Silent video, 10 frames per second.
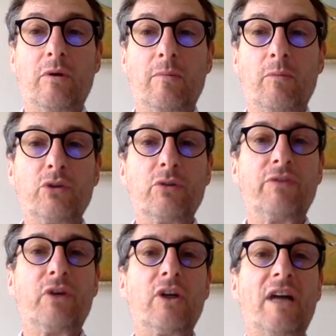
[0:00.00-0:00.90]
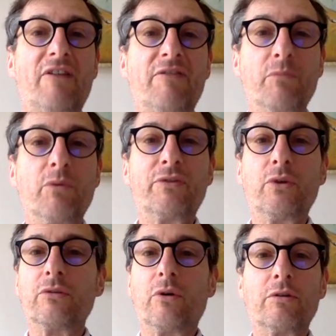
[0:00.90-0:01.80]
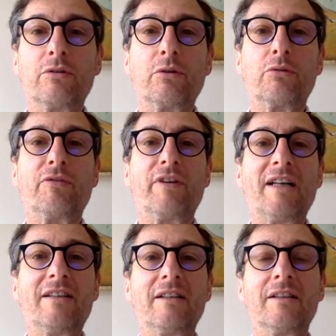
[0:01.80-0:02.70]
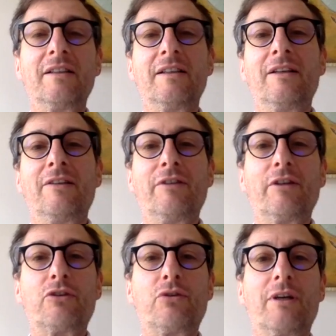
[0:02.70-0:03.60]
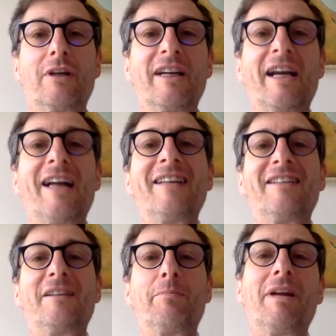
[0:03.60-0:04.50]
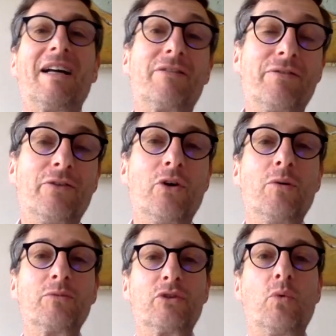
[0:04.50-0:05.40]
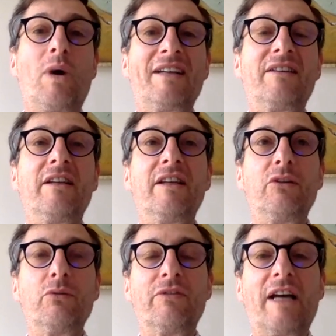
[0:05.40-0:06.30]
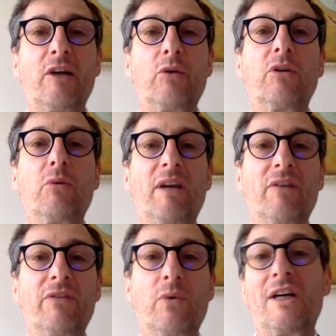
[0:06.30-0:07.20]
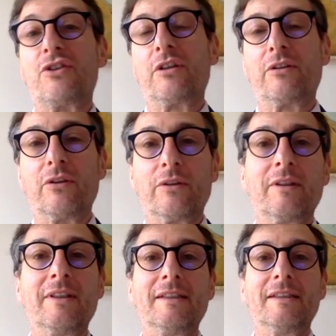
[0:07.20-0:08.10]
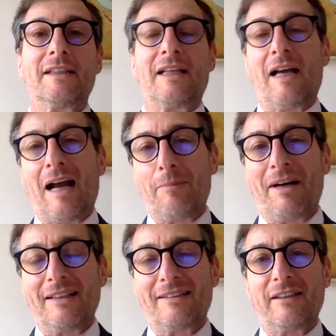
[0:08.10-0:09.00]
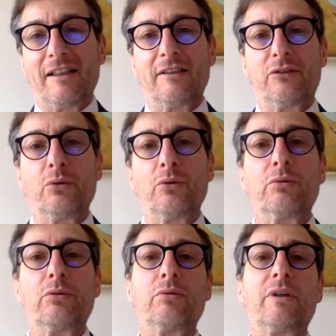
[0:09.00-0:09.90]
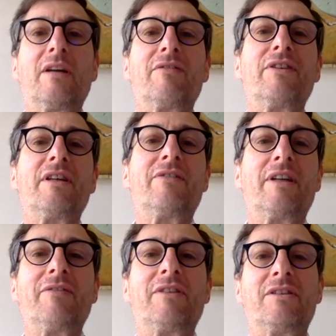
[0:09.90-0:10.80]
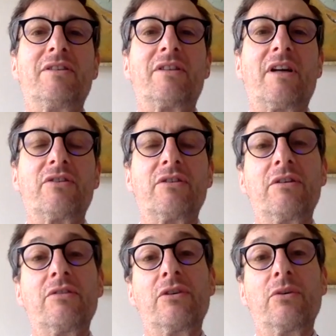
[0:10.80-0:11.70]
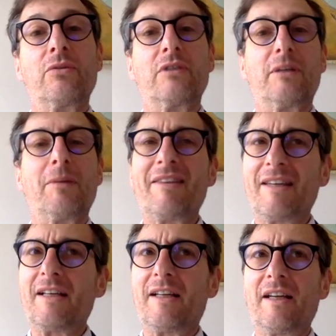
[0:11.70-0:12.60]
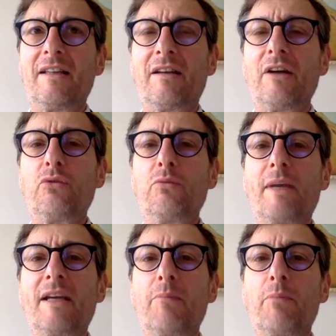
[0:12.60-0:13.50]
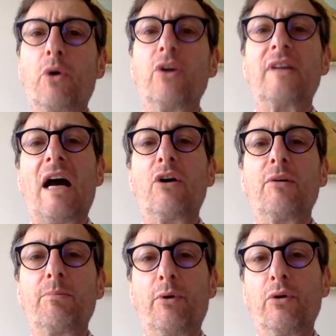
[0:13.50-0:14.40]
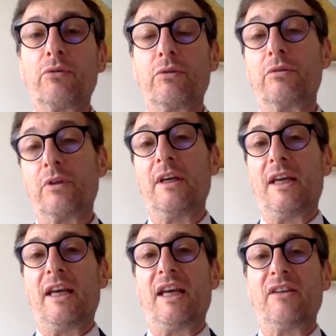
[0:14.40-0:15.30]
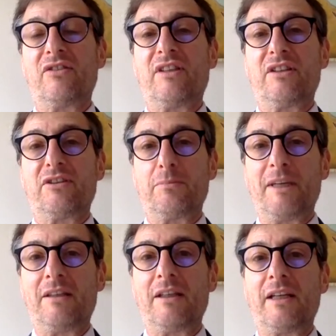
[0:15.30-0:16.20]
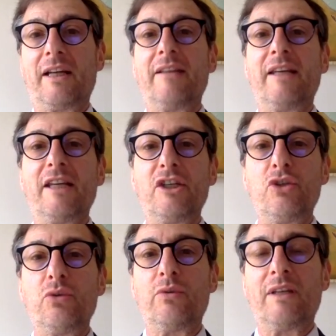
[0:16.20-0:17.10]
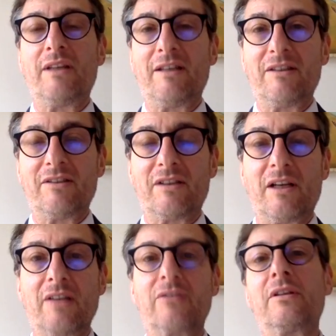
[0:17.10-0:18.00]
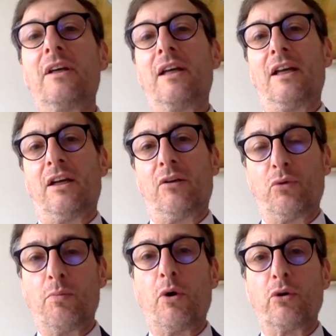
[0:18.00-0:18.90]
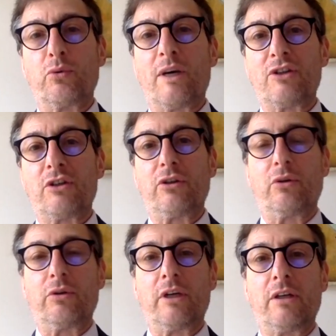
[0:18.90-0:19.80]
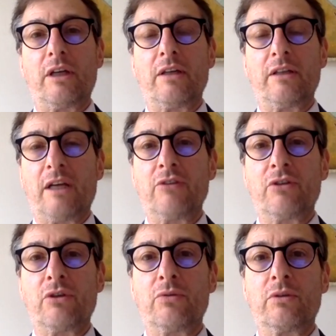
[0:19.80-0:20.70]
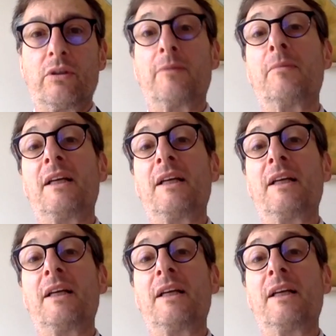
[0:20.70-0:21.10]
most of our life moved on all sorts of other virtual reality platforms. So why the need to fly all the way from Washington but to Tel Aviv and have the discussion in Jerusalem? I think he tried to make a point how important is this meeting and the issue that they discussed to both Washington and Jerusalem.